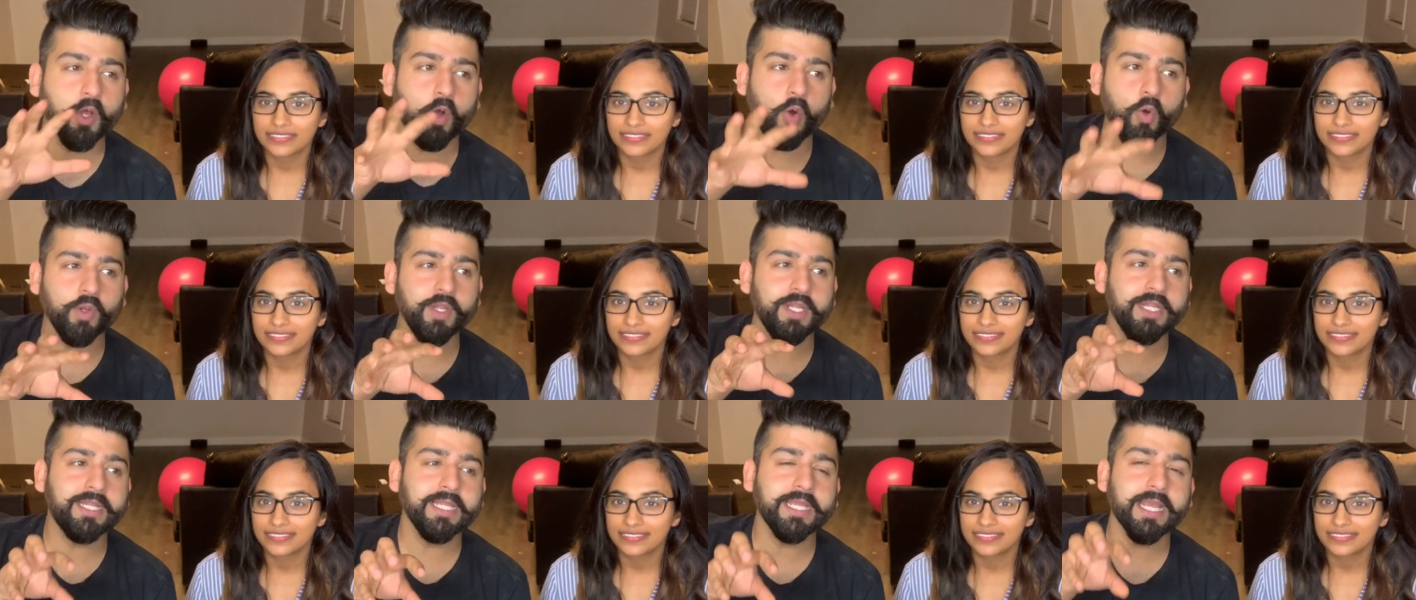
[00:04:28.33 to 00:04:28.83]
Speaker 1: the
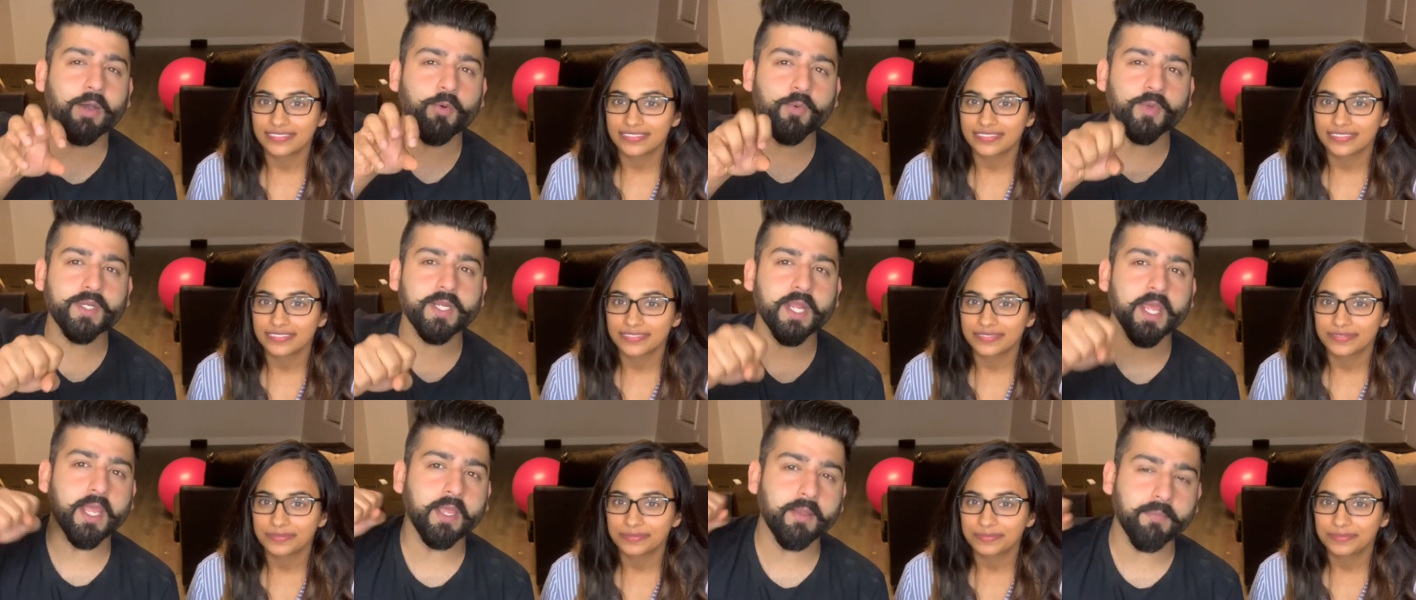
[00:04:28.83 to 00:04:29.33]
only thing I
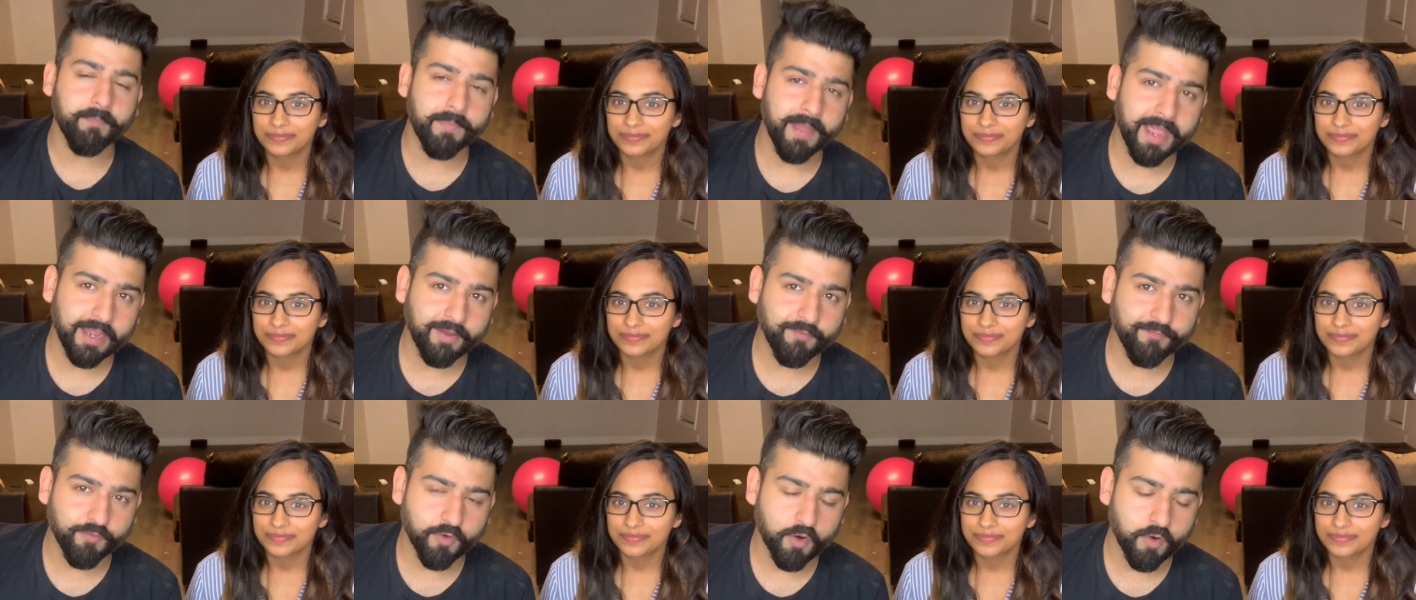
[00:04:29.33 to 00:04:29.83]
would take
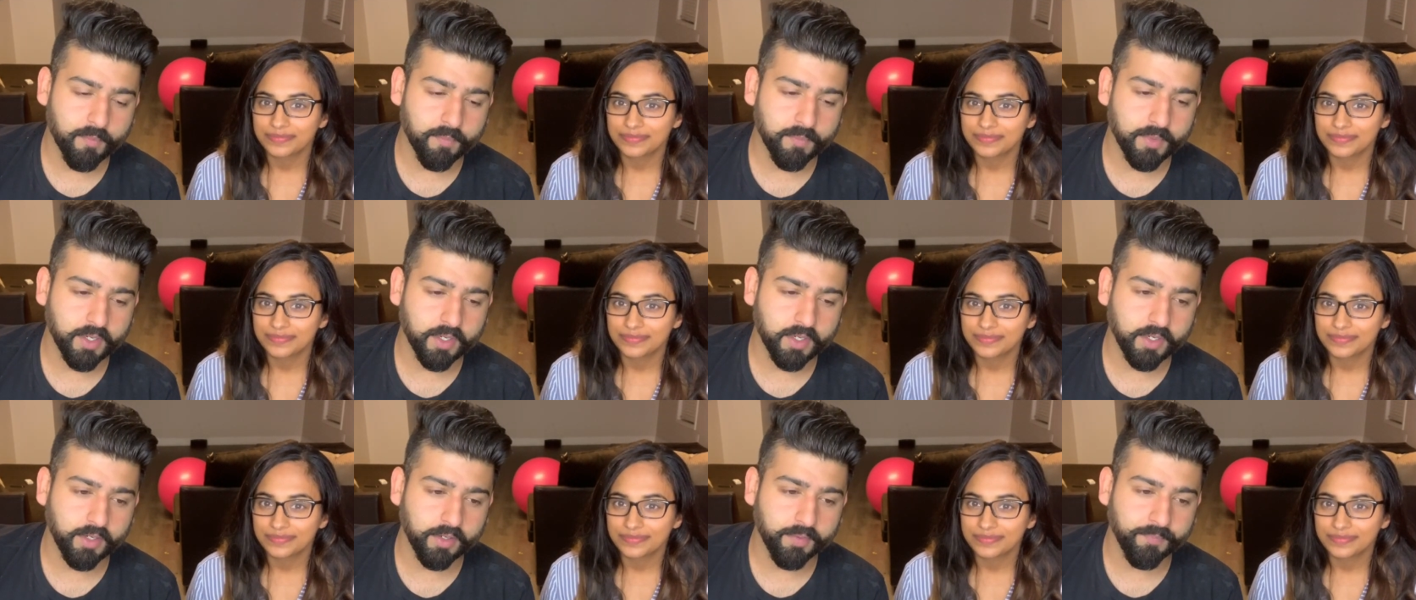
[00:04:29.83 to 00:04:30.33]
back
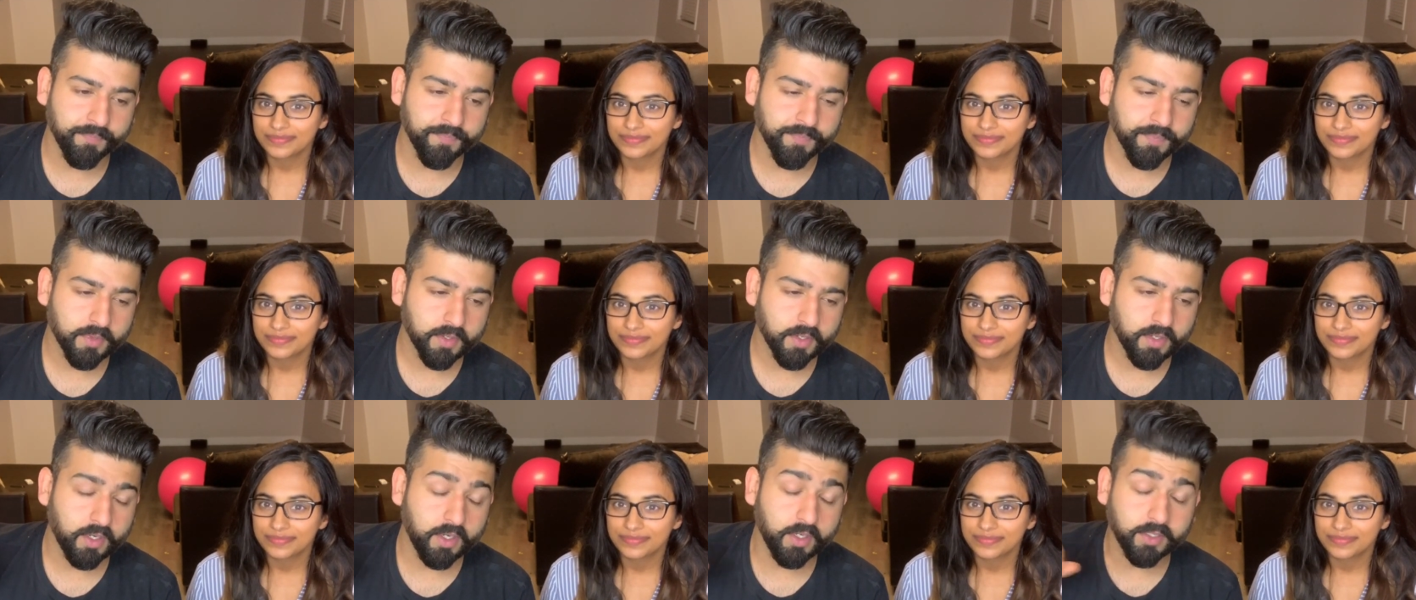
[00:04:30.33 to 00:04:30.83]
from. Uh,
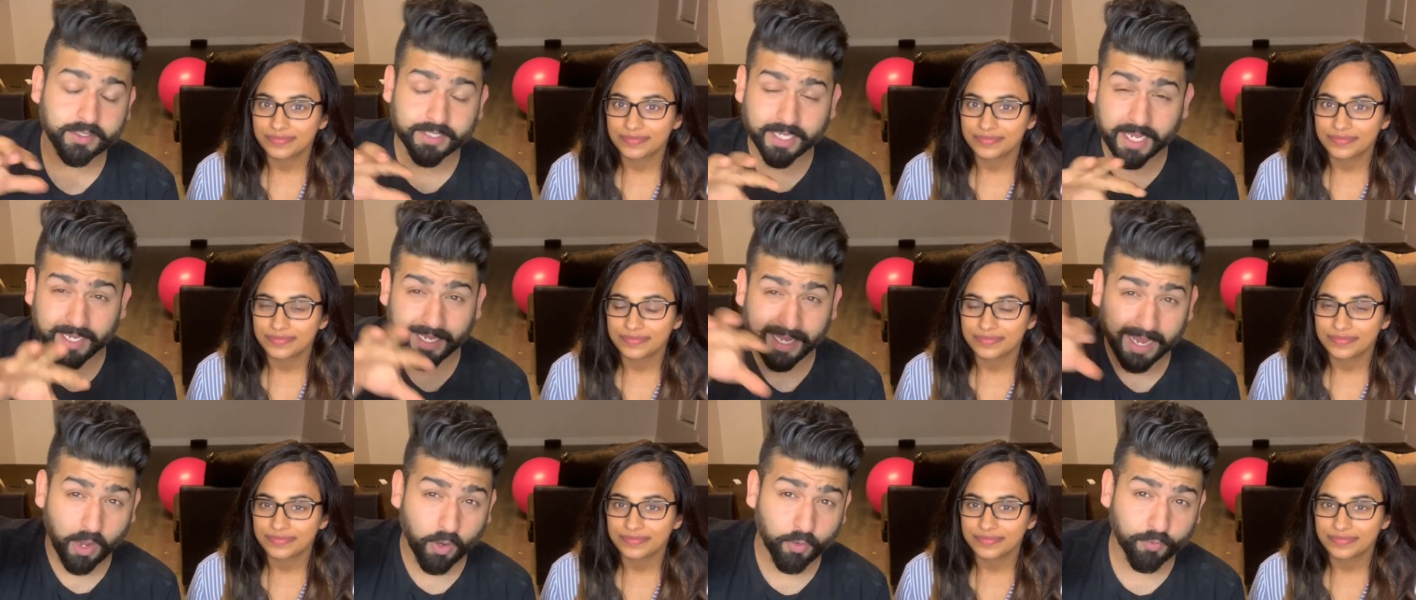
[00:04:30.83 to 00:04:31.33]
uh,
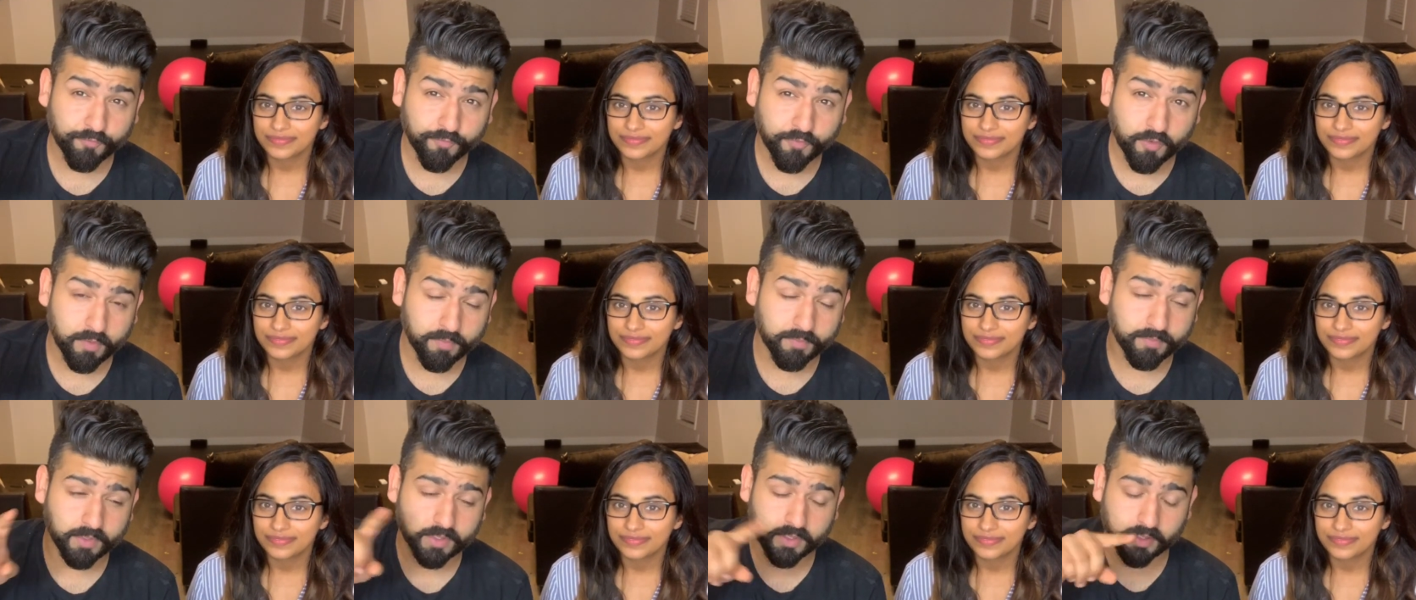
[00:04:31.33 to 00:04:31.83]
take out
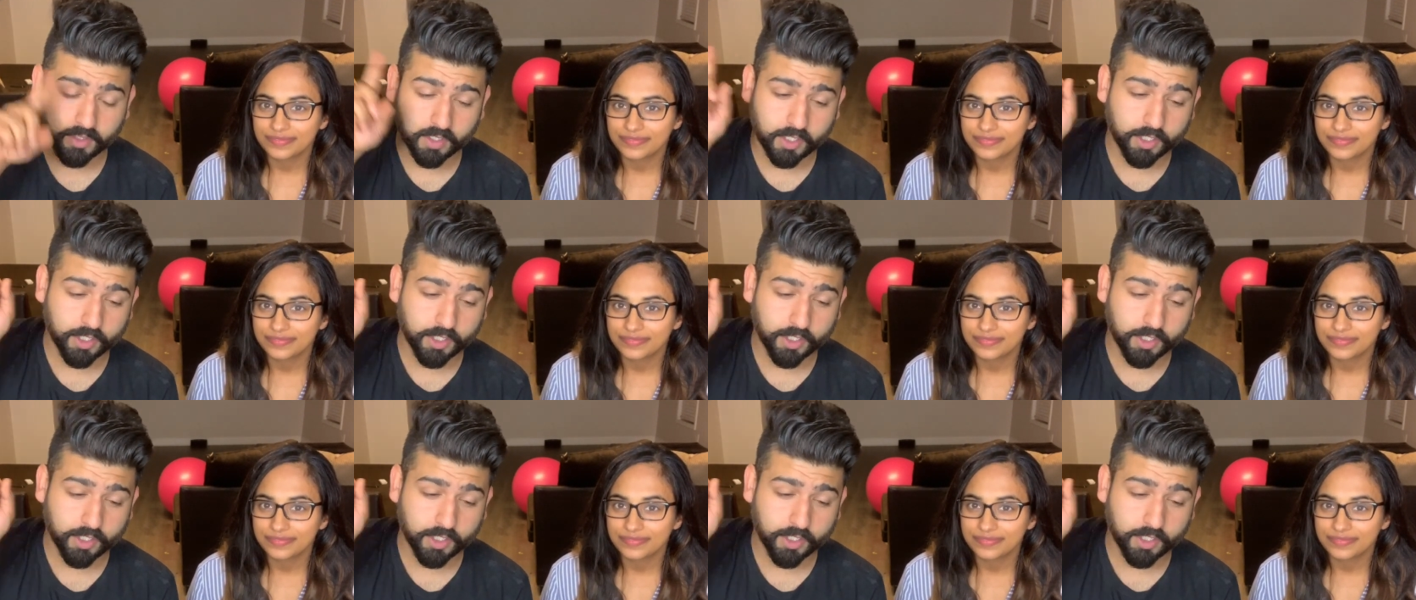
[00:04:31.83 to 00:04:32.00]
from uh,